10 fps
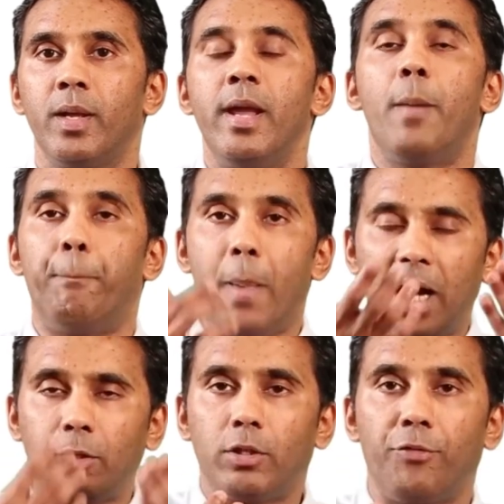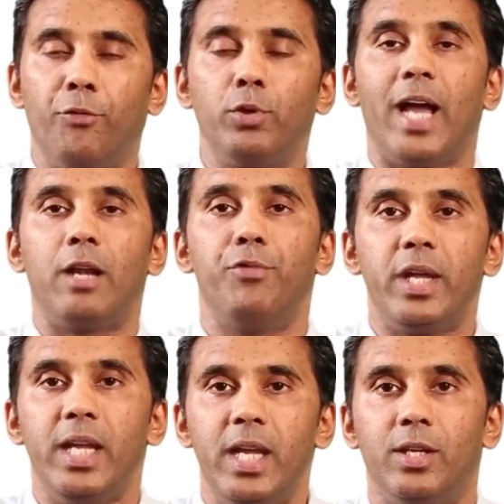A part of the food that we
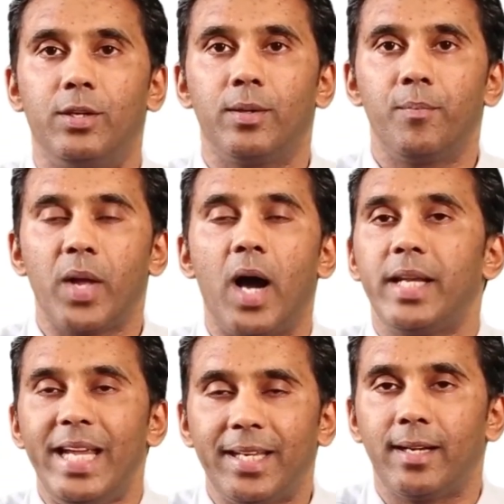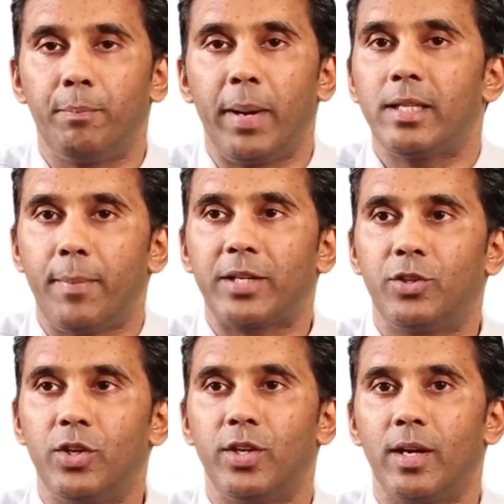eat are eaten up by the
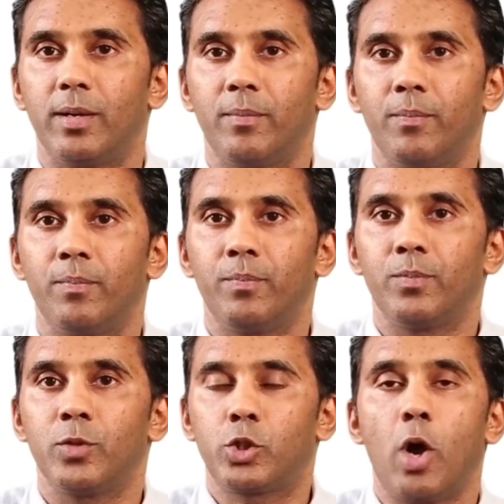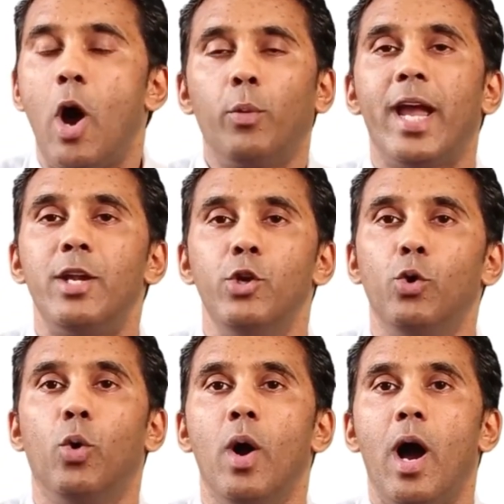bacteria. So how can
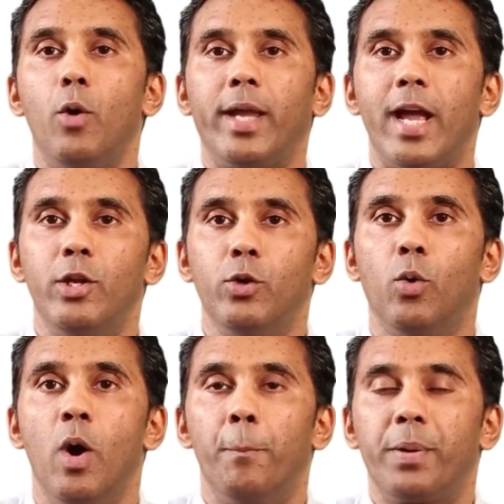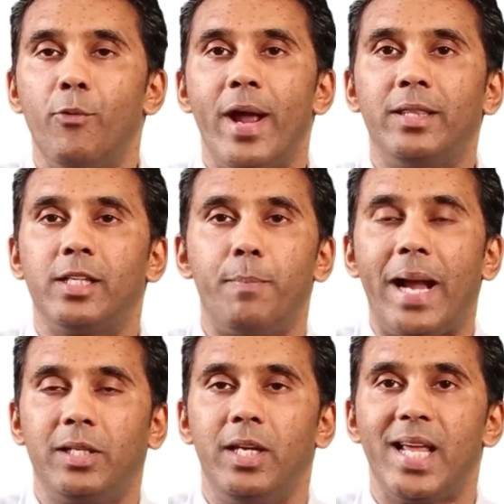you prevent this
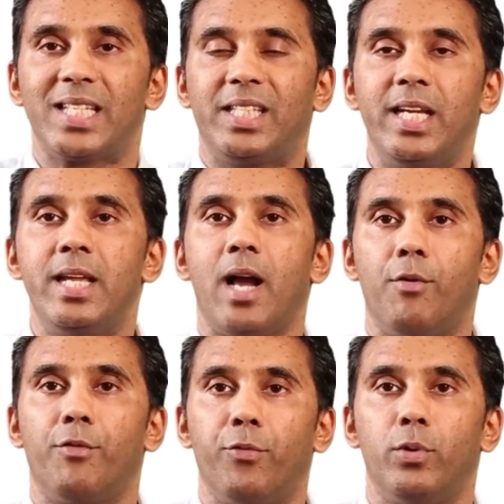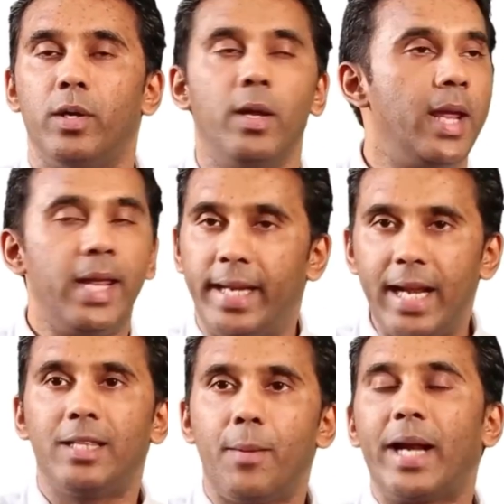bacteria stealing our food?
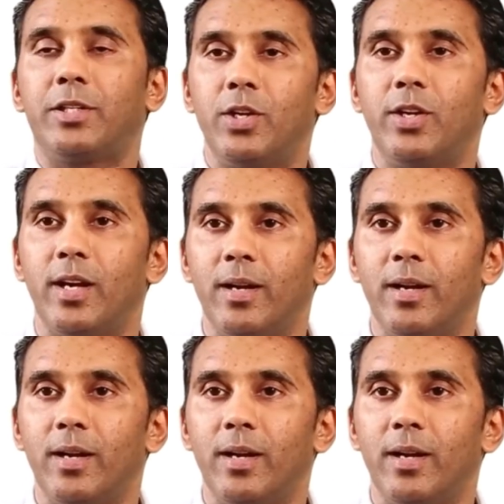Kill the bacteria.